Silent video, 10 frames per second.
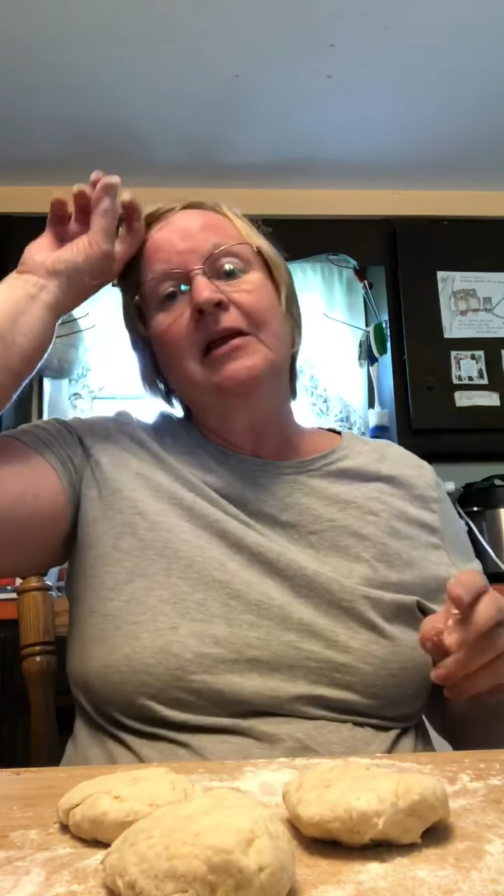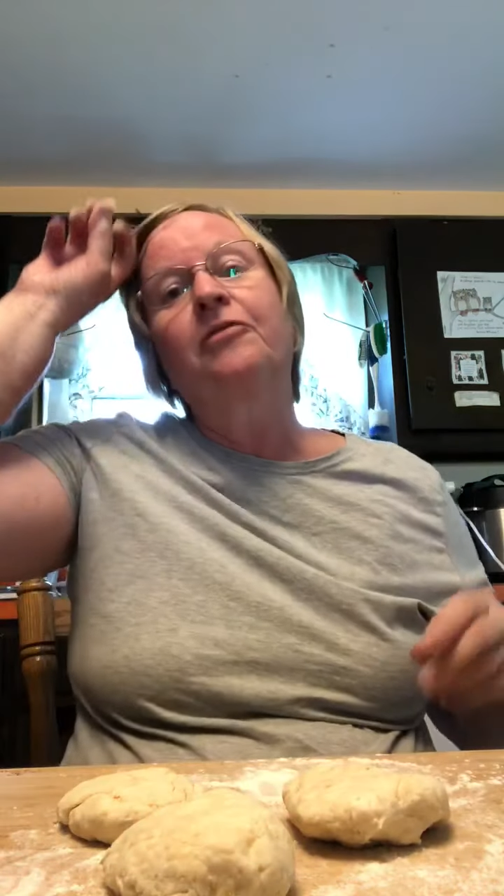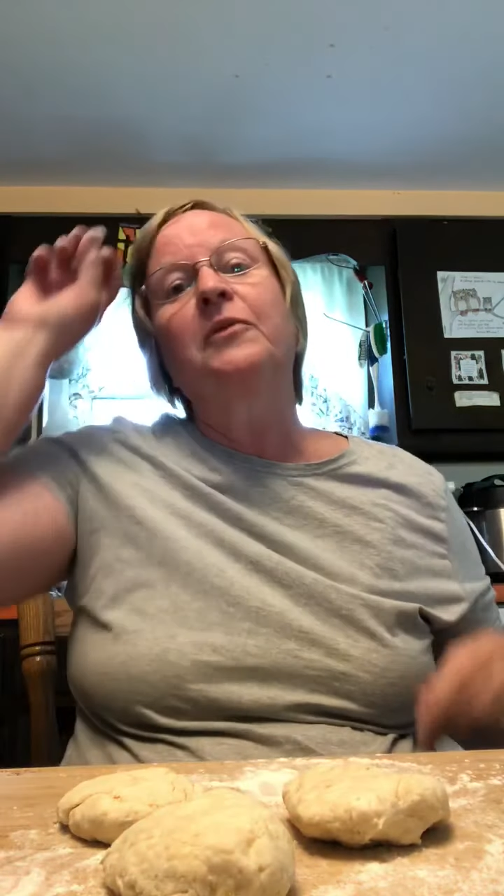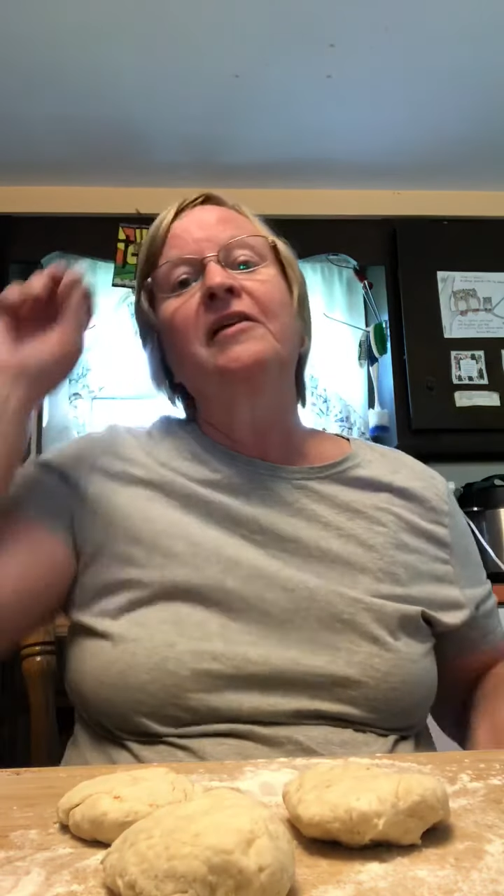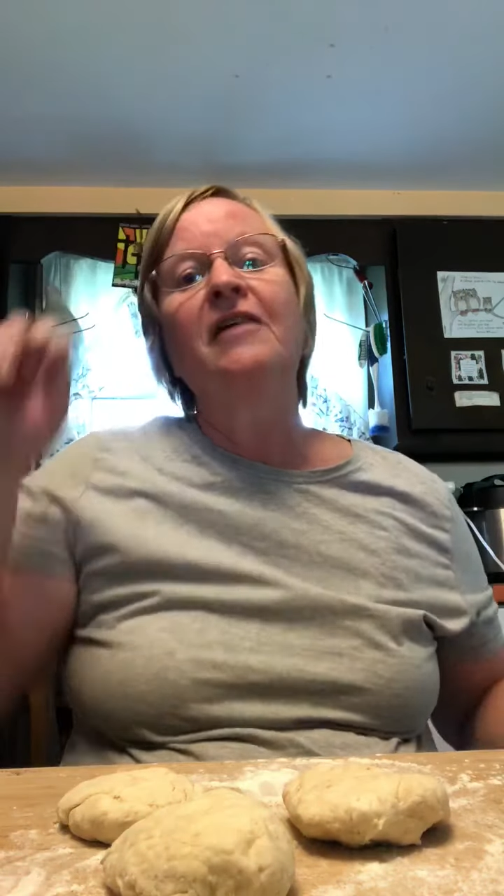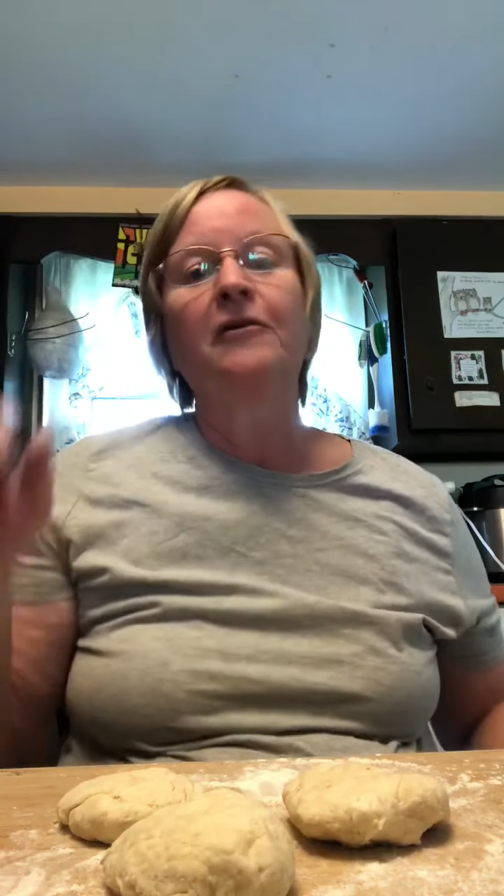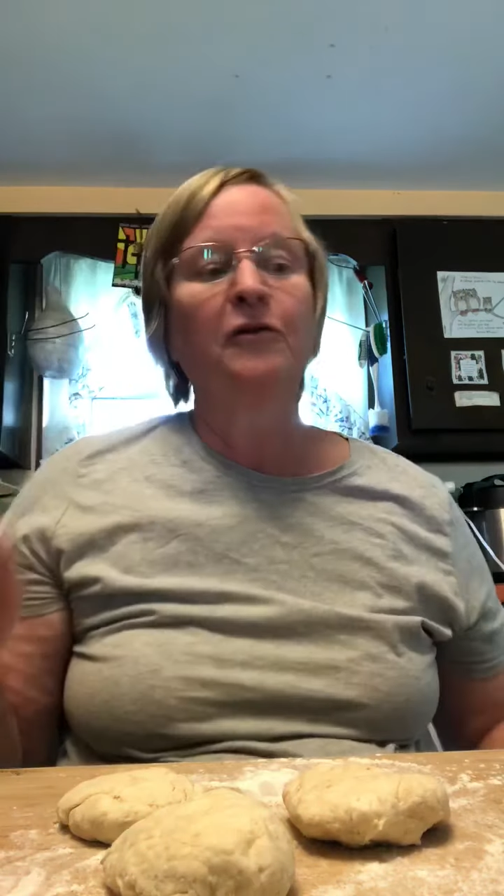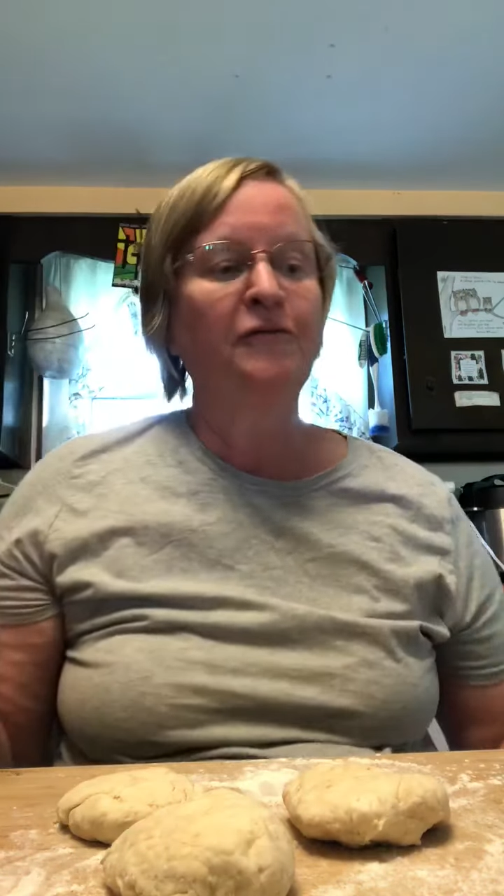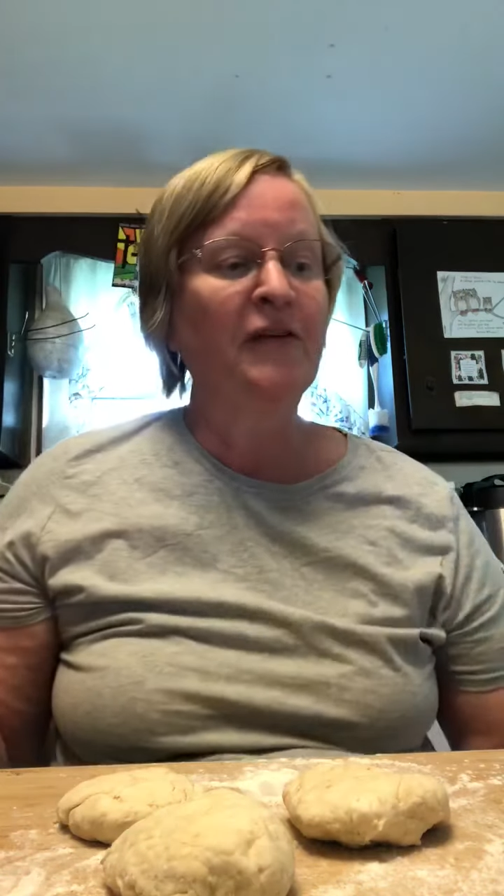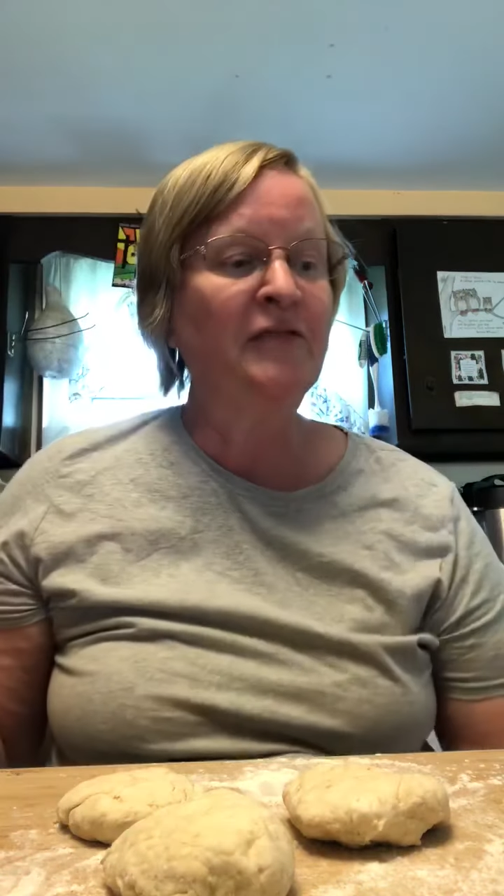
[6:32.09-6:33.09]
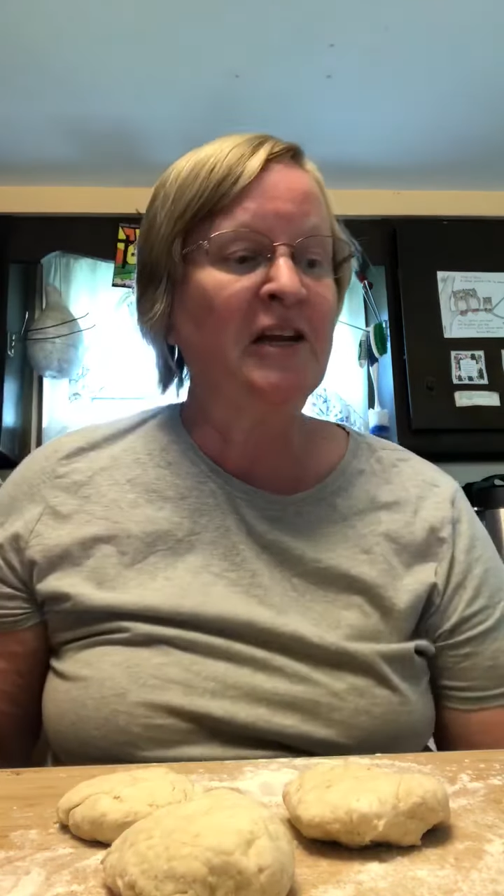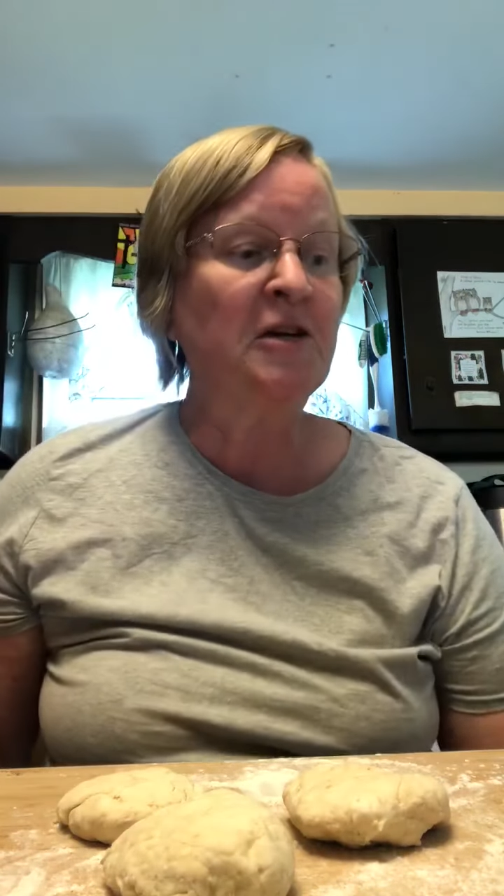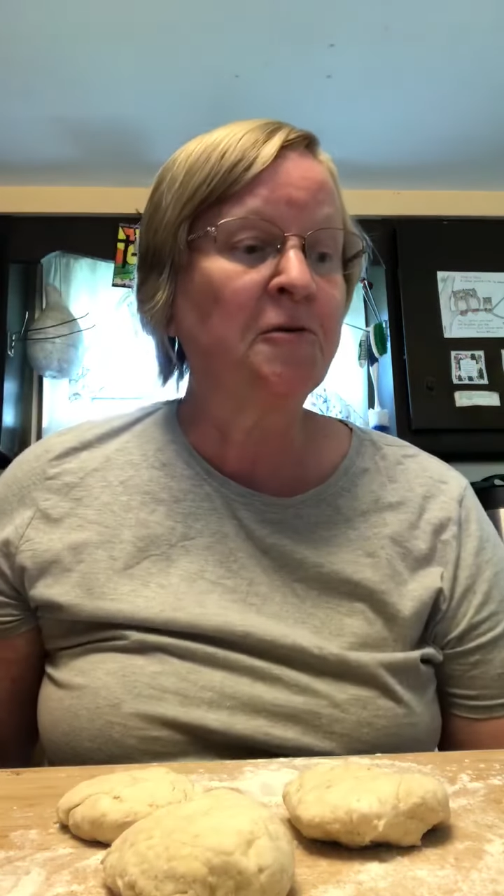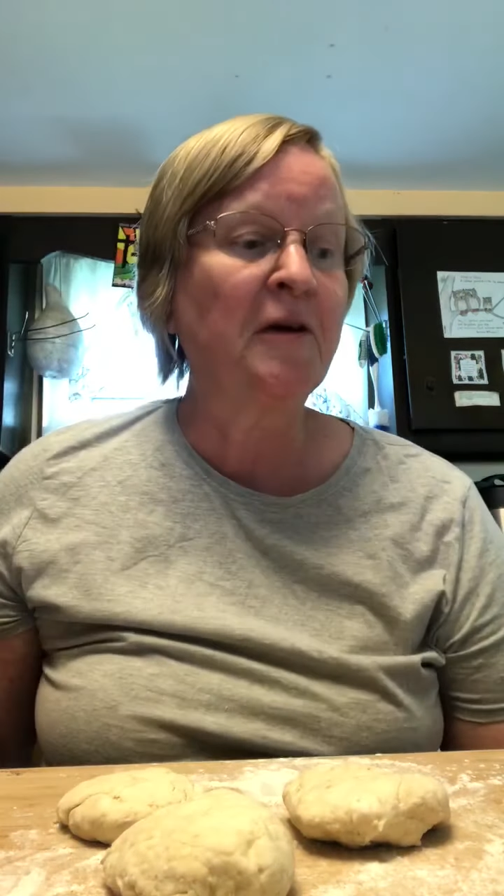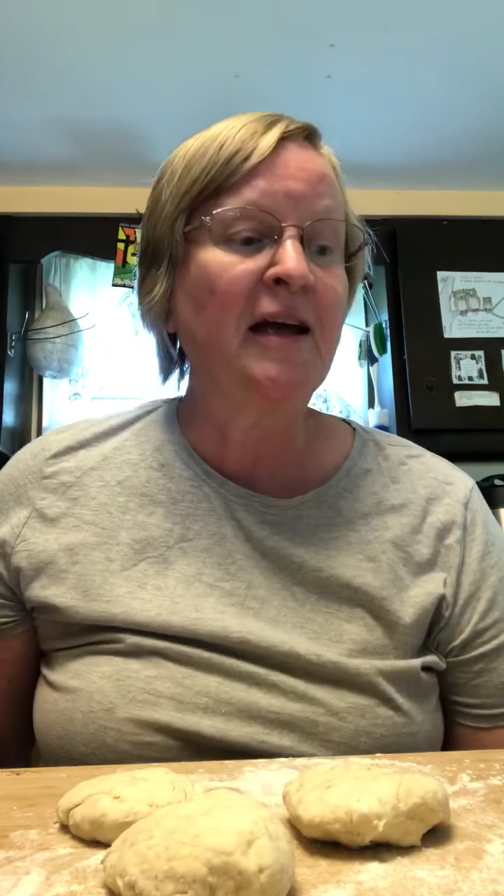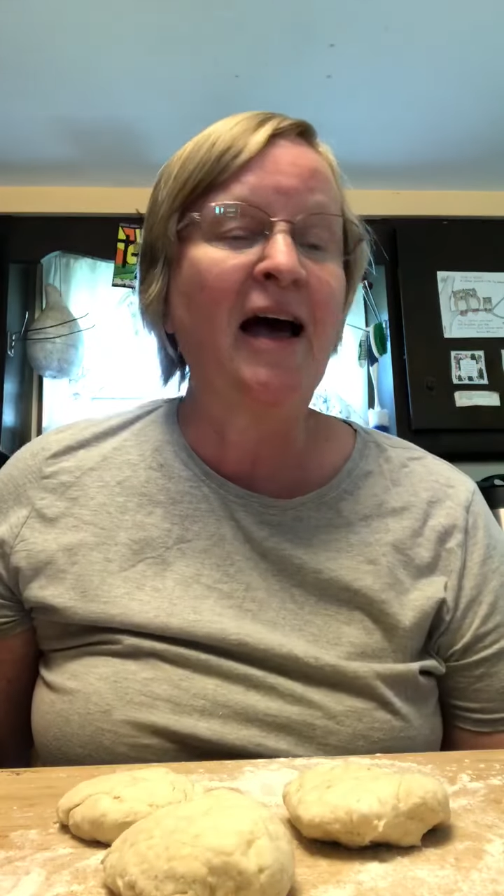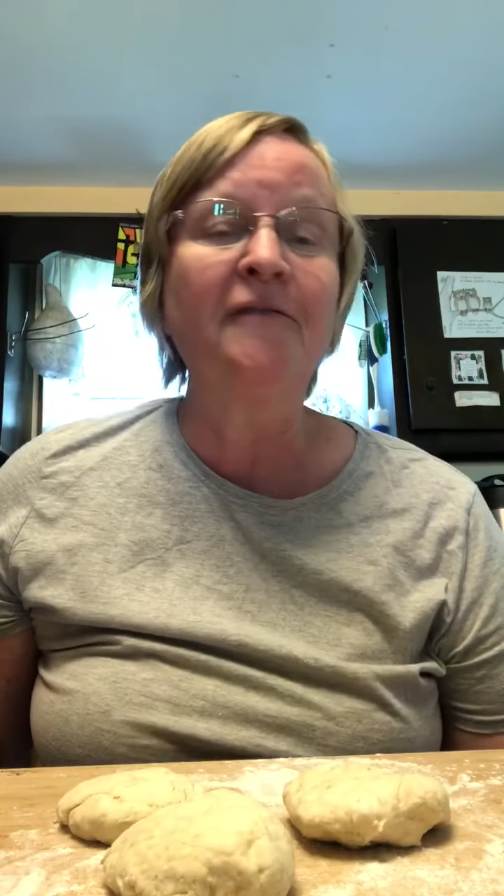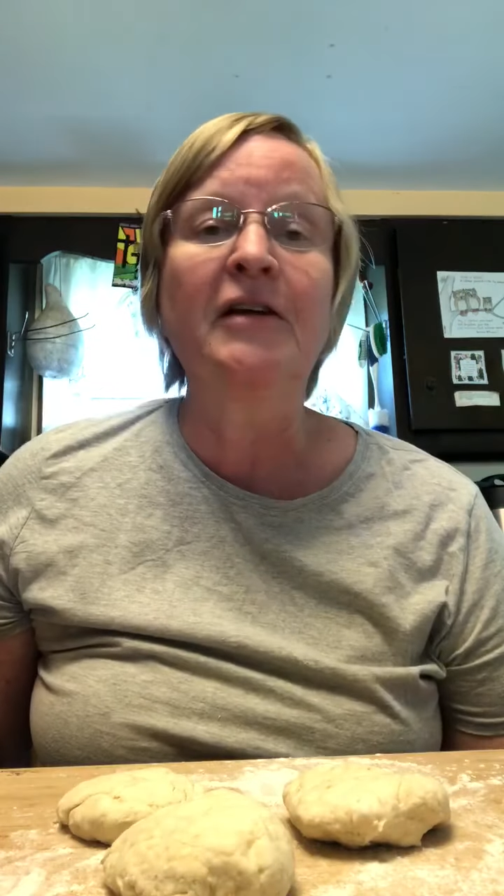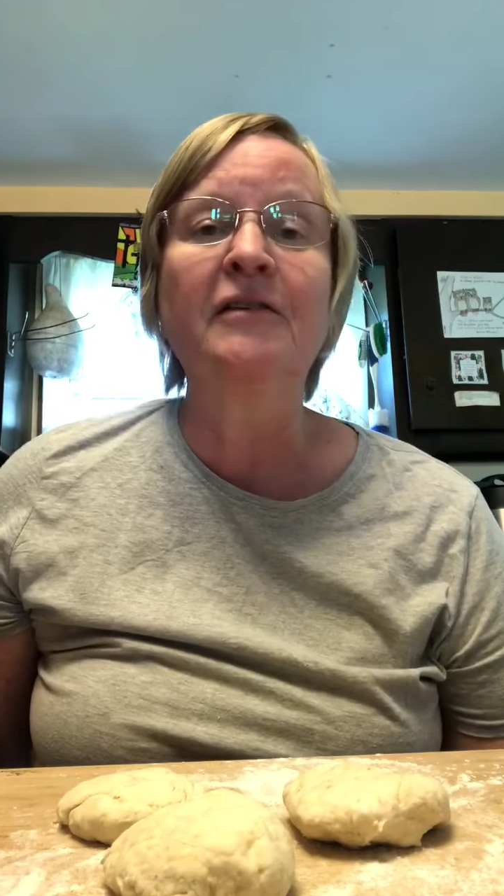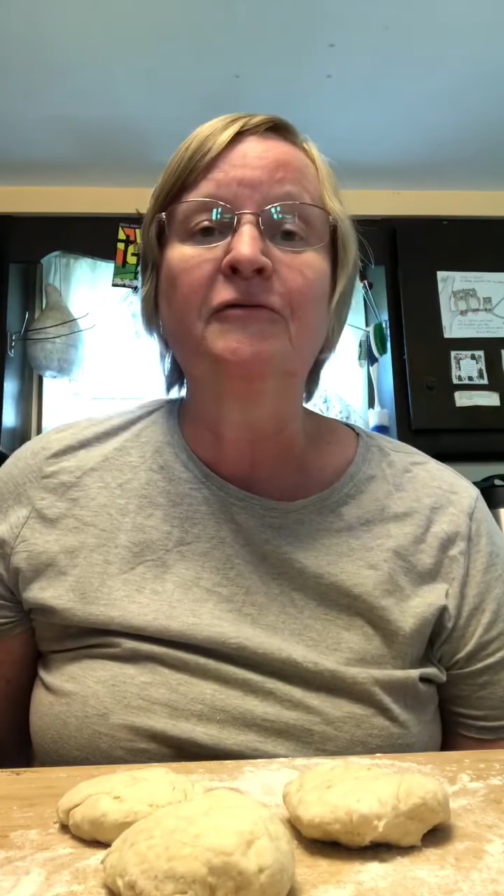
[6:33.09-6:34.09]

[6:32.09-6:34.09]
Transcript: 350-degree oven